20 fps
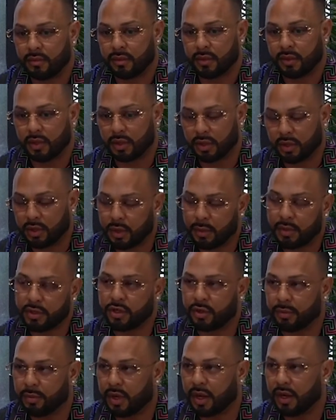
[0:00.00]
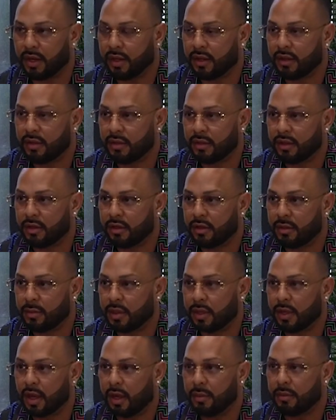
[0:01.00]
learn about your body, you know, to
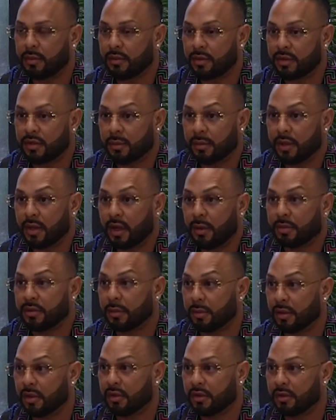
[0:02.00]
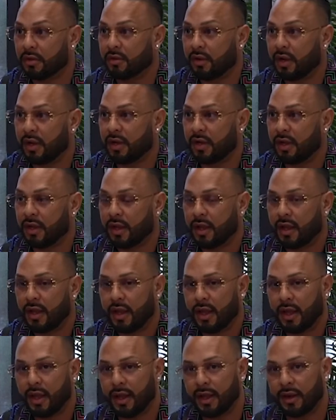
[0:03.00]
be op- to be optimal, right?
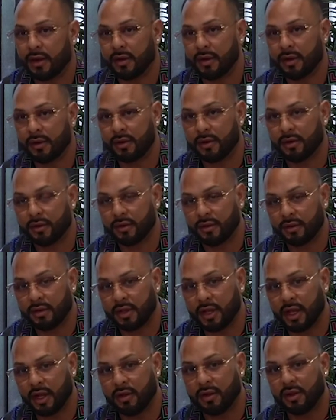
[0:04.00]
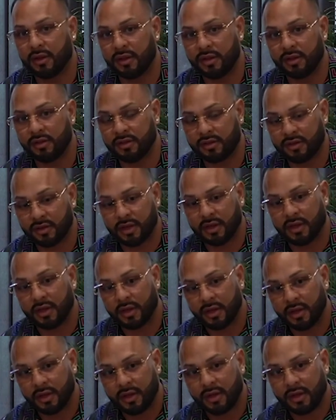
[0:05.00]
And carry these
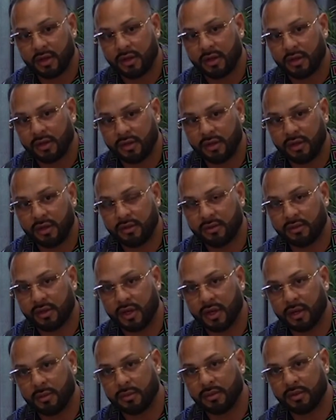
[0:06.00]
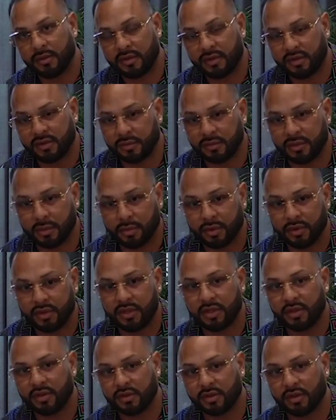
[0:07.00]
these um, systems and
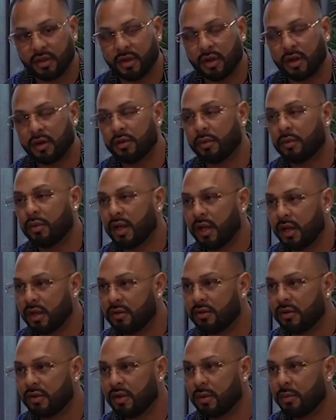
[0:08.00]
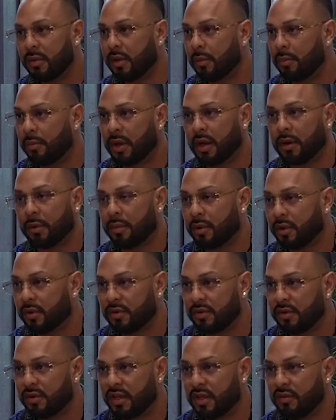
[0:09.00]
procedures along the way, so you can be a better
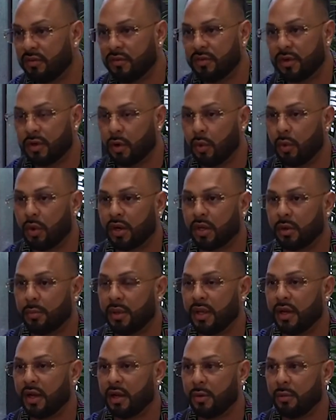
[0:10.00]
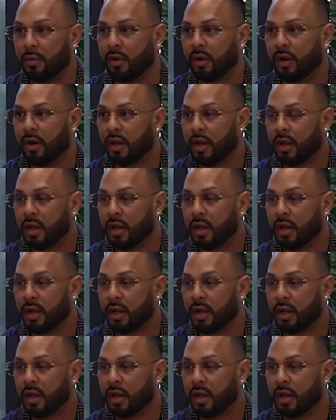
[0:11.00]
person, even if you don't want to compete anymore.